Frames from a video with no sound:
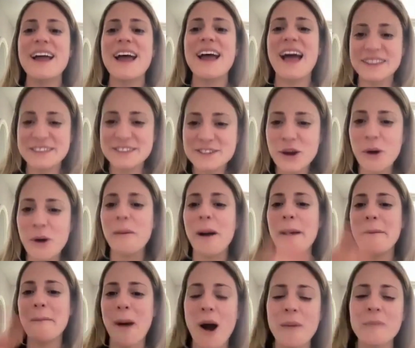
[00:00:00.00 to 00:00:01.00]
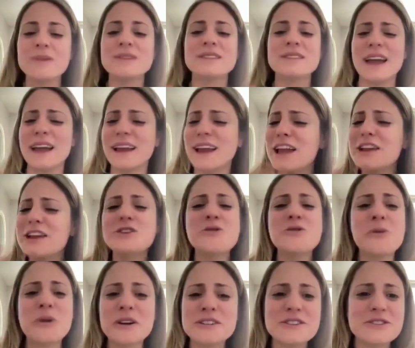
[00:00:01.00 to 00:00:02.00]
And so my mom was like, you
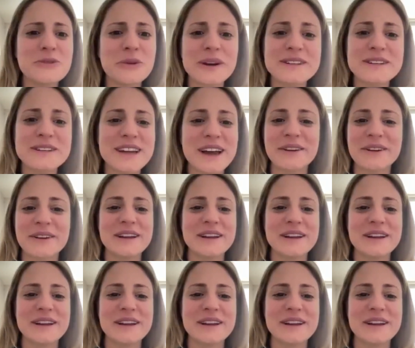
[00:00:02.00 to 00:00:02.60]
were a storyteller